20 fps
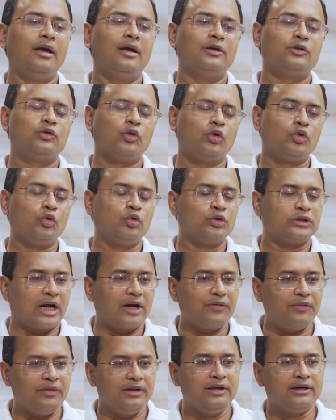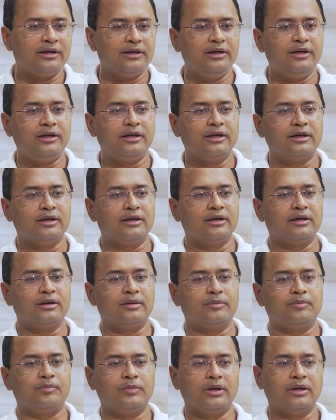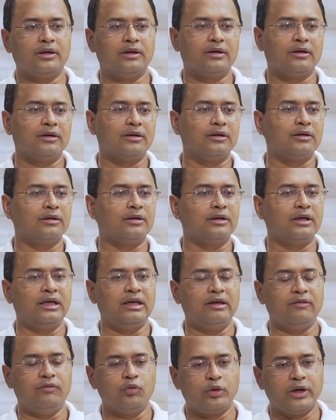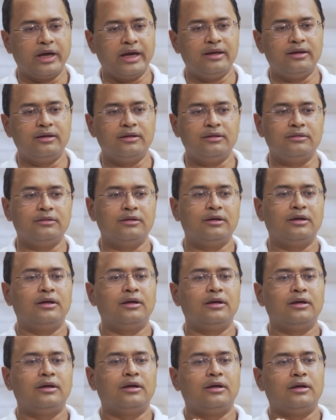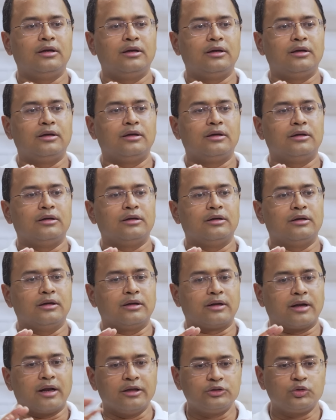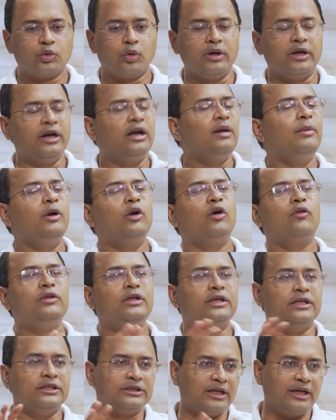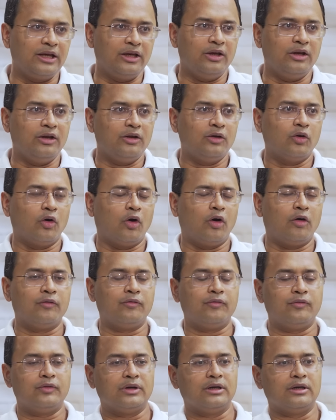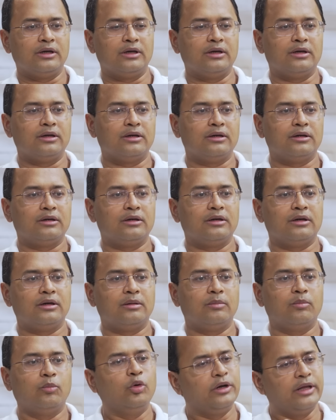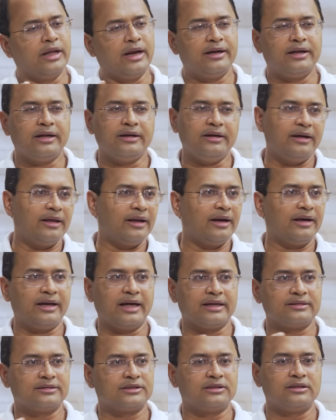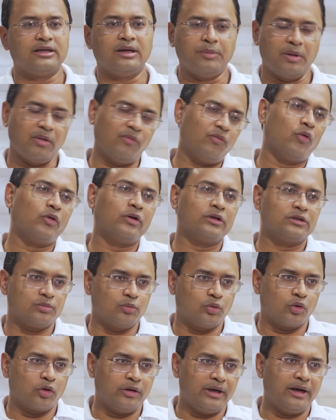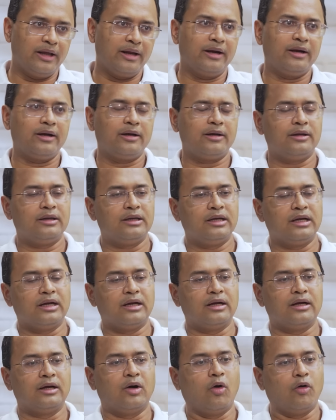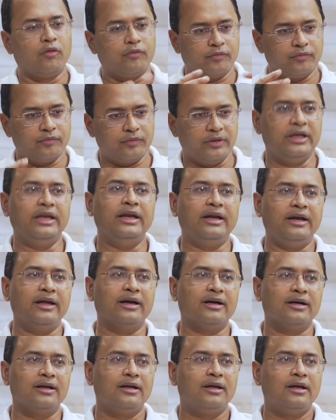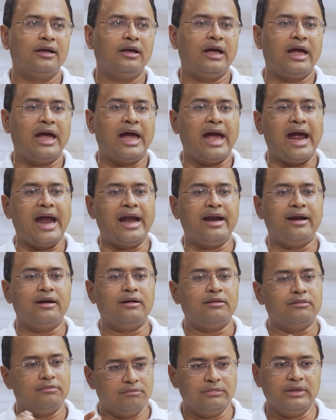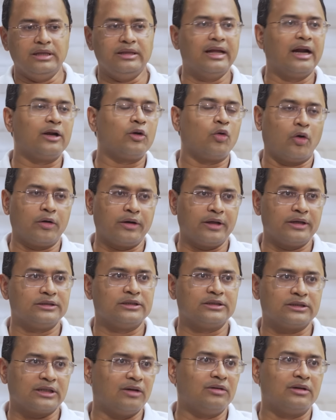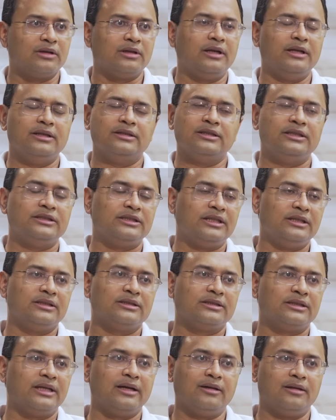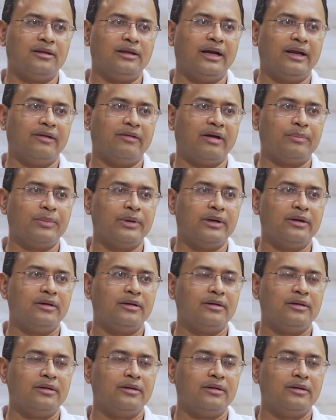So to start with, Neelkanth, if you can run us through a little bit of the history of both direct and indirect taxation, and we focus more on indirect in India, and in that context, just cover the recent changes that have happened.